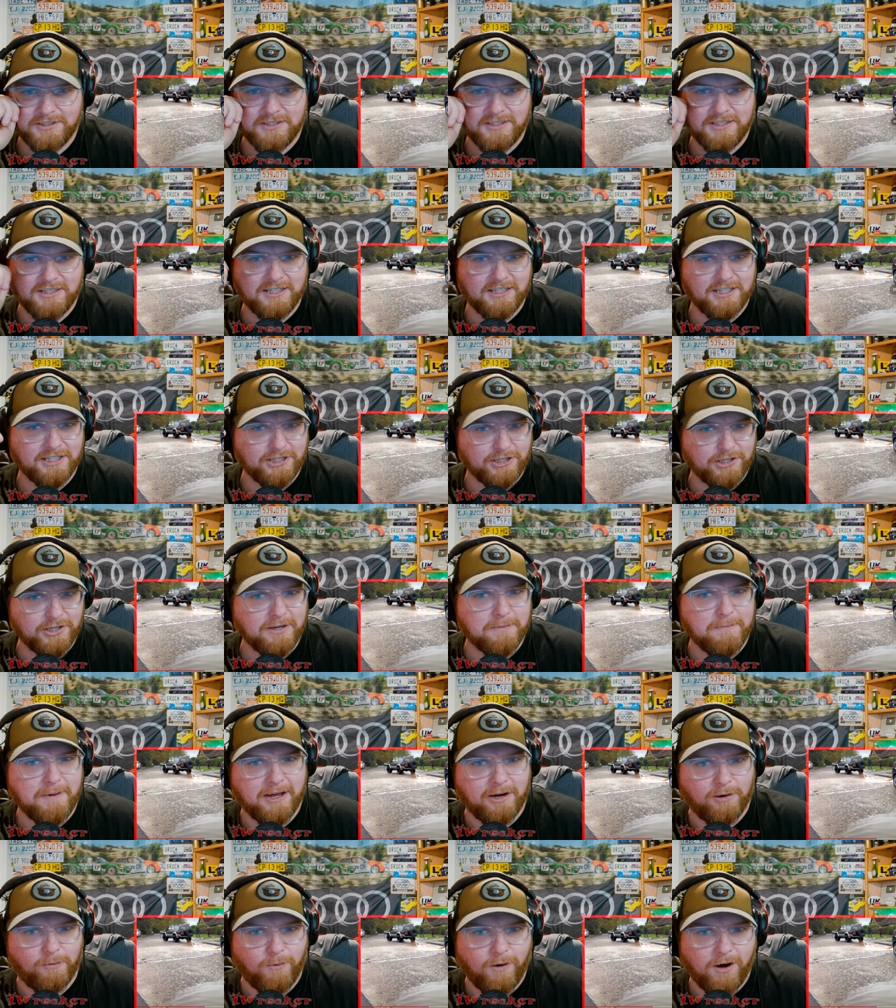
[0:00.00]
uh, good
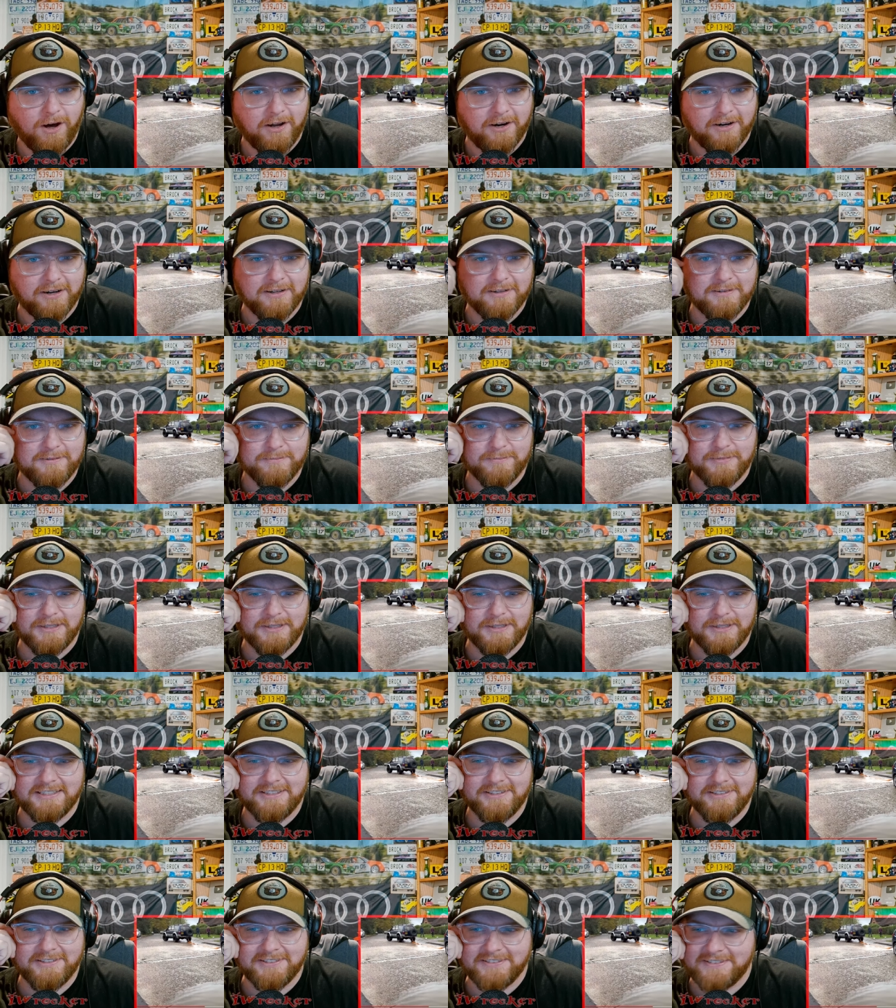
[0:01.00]
amount of water, but
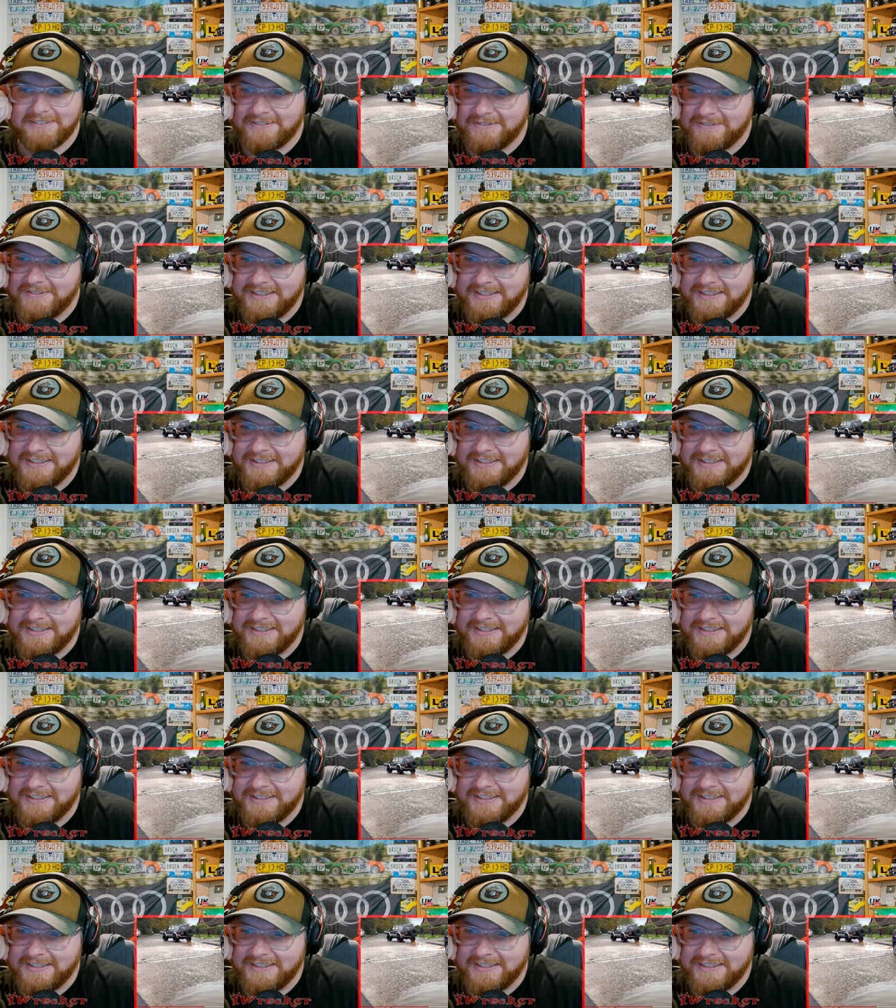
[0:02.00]
dude,